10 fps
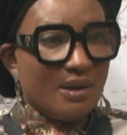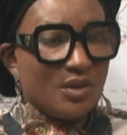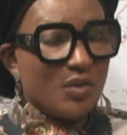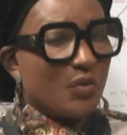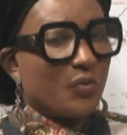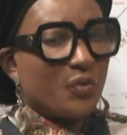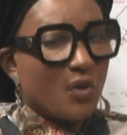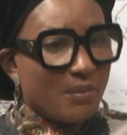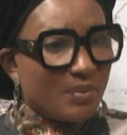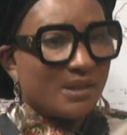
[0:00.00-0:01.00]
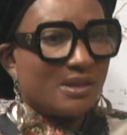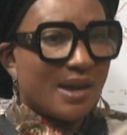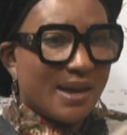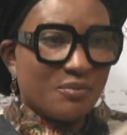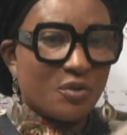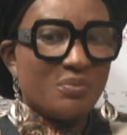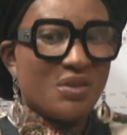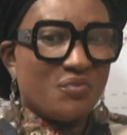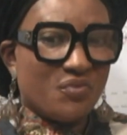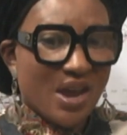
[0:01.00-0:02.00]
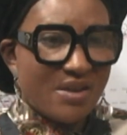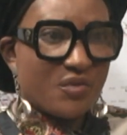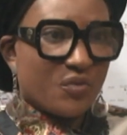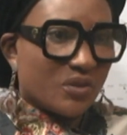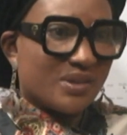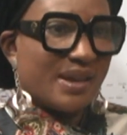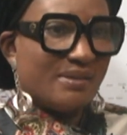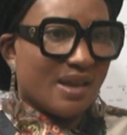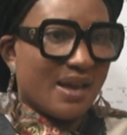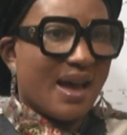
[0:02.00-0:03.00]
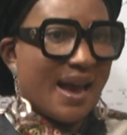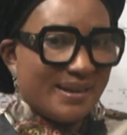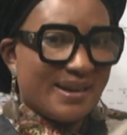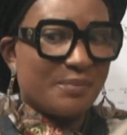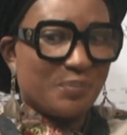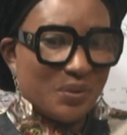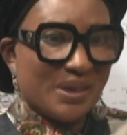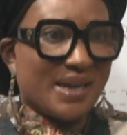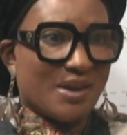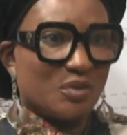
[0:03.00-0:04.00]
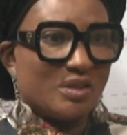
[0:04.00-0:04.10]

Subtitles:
from the very first day that INEC put it out